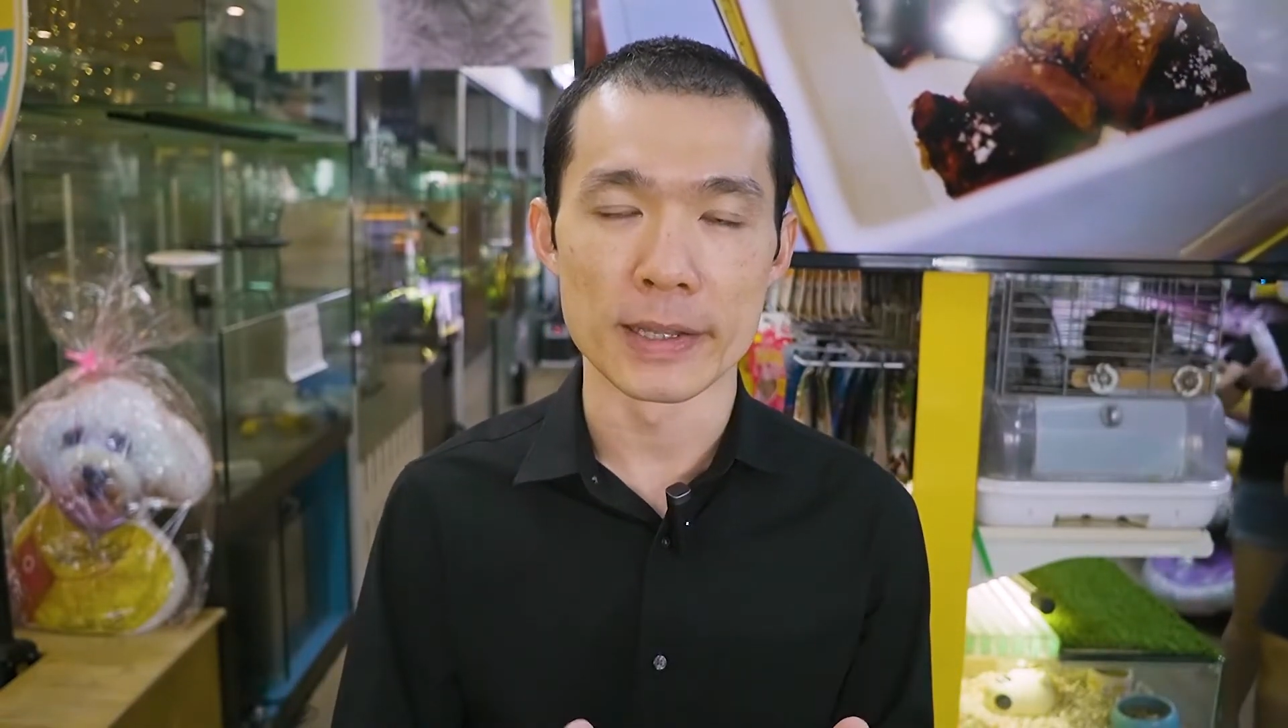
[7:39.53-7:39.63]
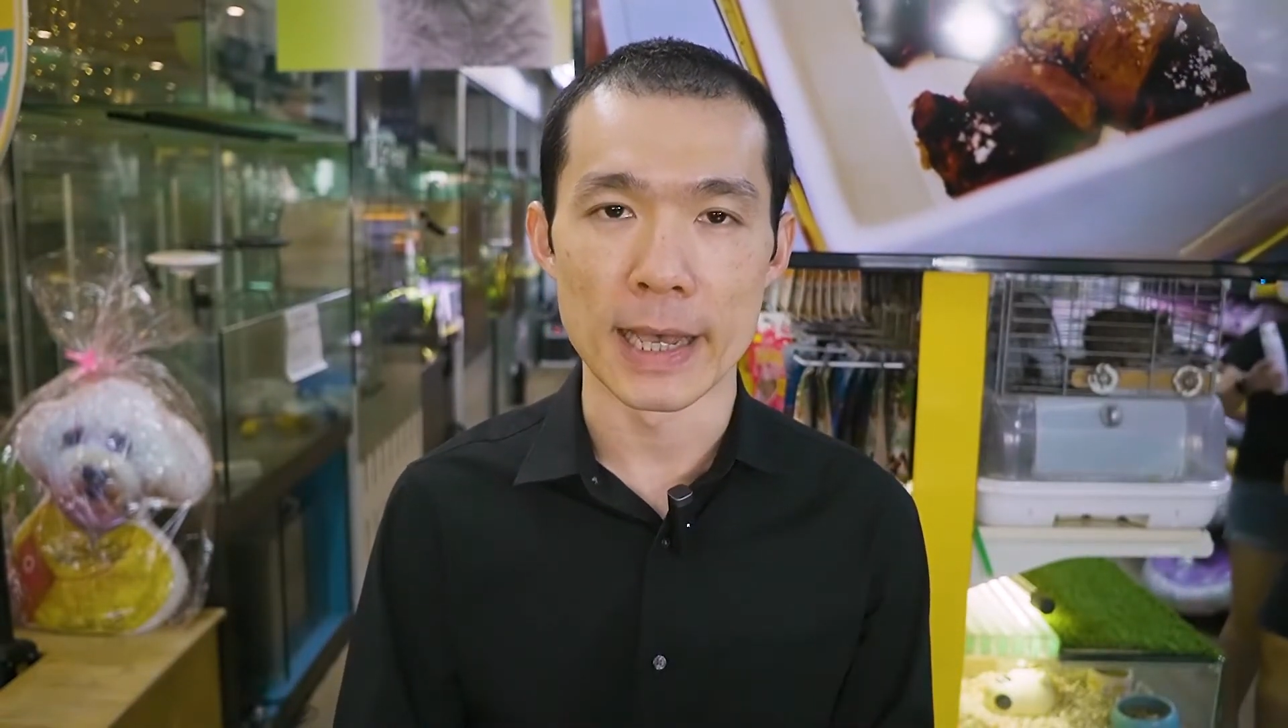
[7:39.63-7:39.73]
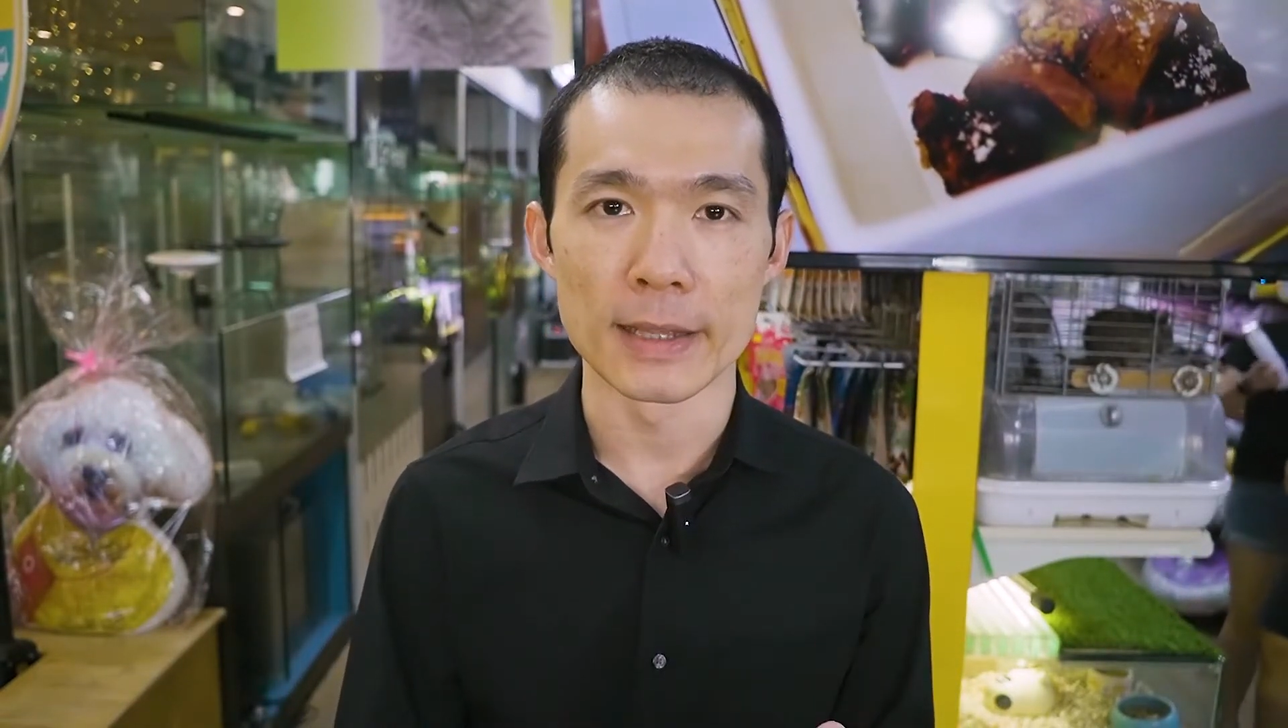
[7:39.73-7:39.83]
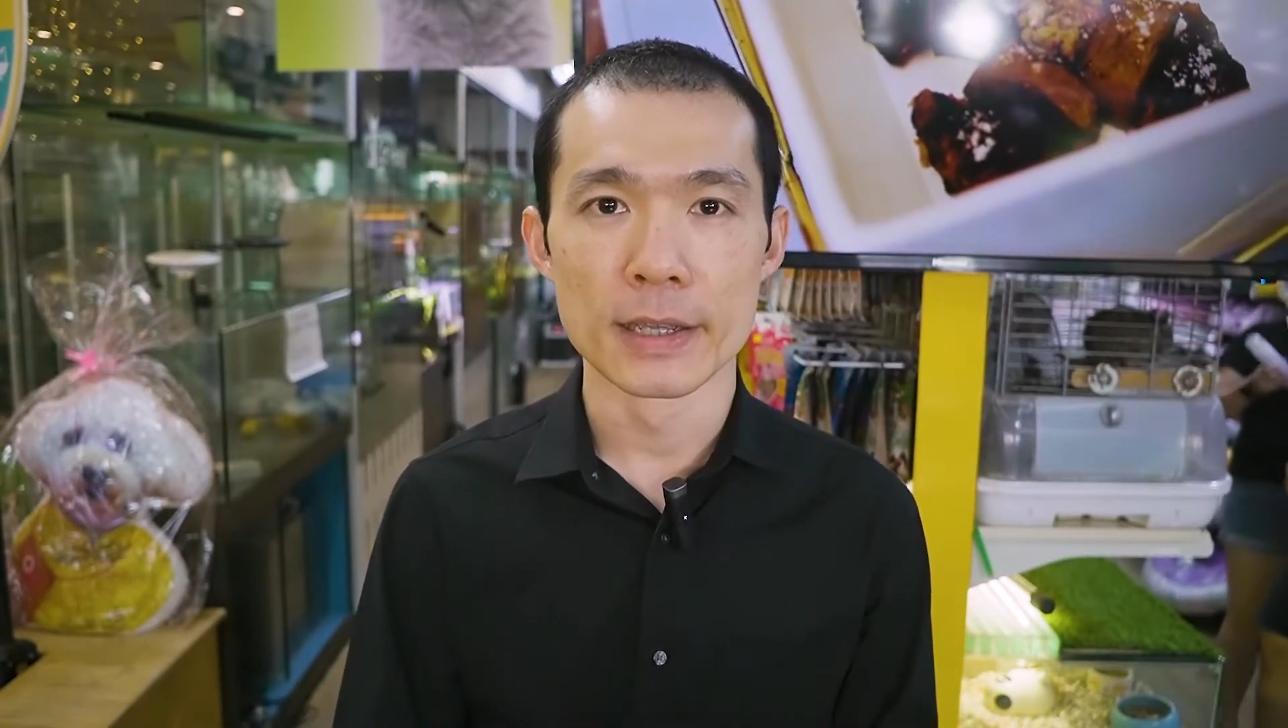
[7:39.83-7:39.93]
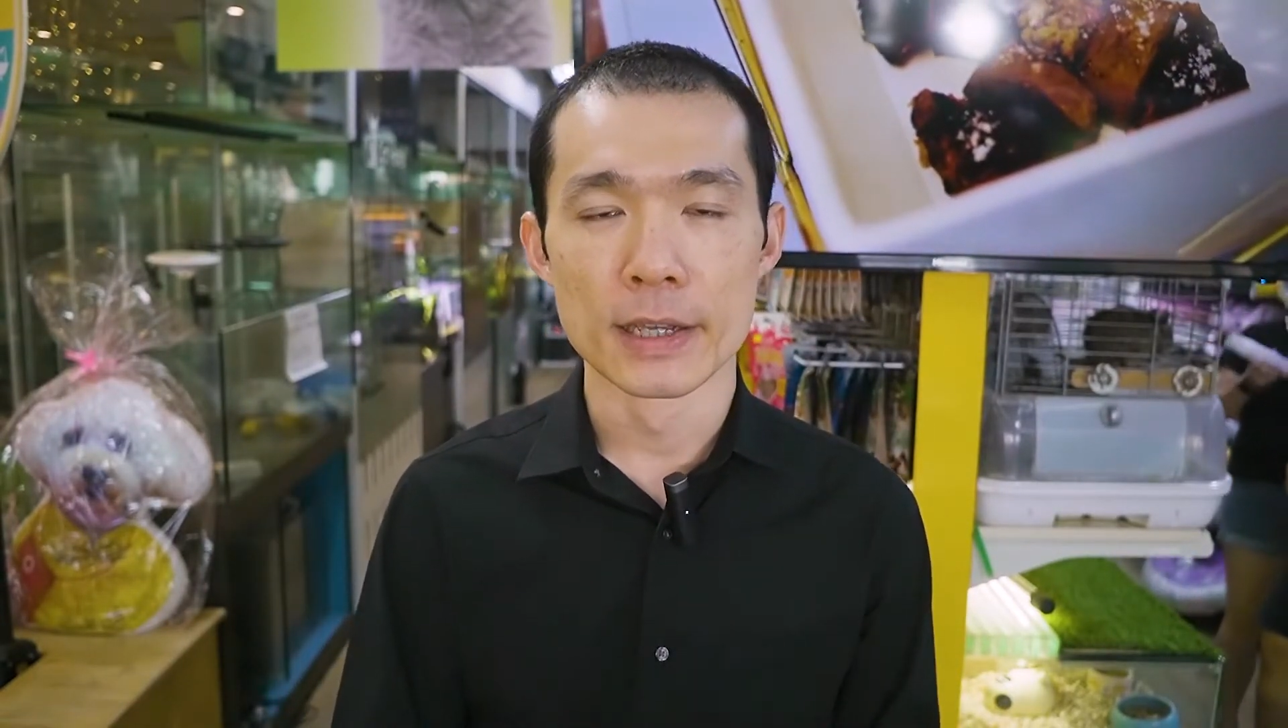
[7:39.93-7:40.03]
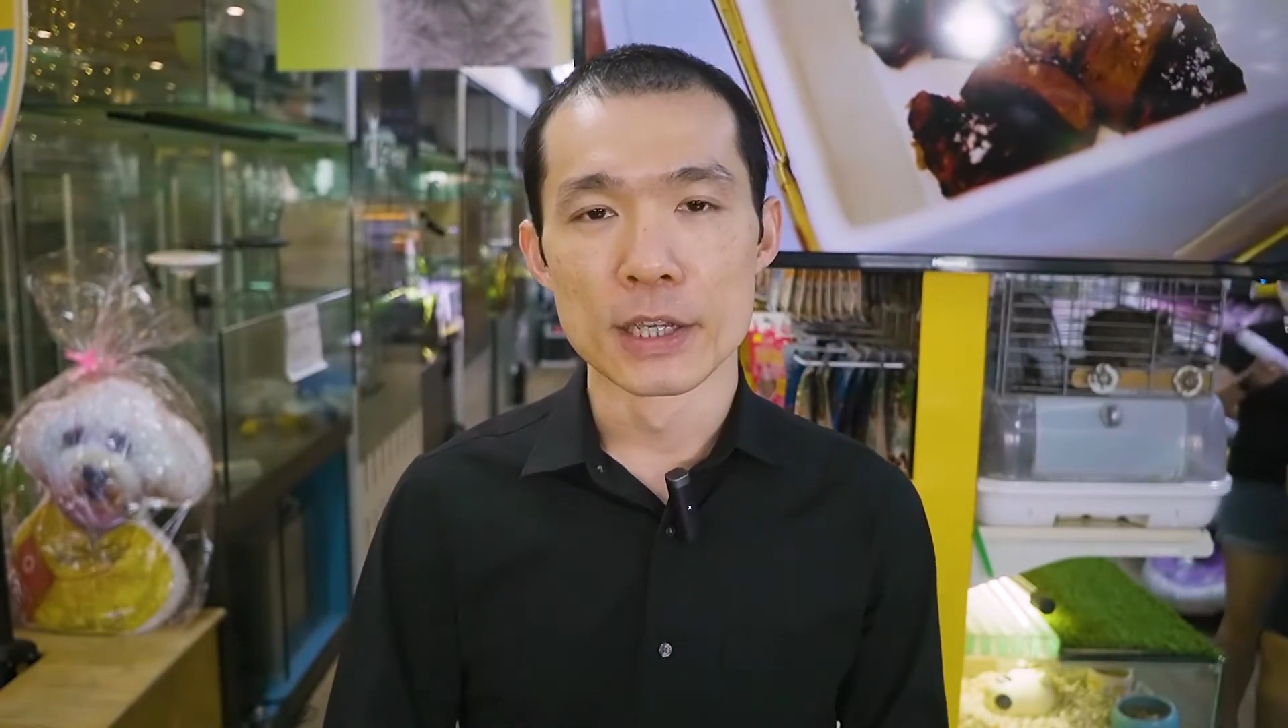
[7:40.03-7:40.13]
that